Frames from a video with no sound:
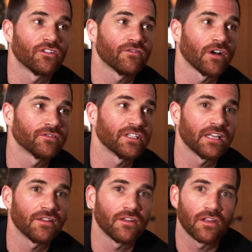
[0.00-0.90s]
who's involved
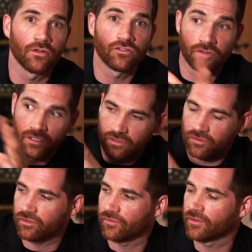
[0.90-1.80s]
in who do
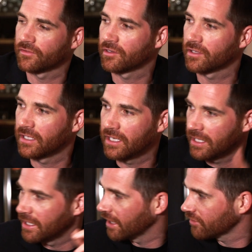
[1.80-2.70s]
the
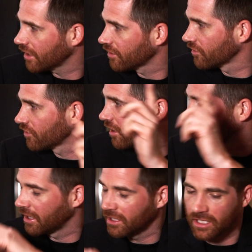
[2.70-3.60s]
Nick's head of
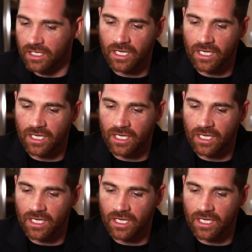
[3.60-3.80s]
design,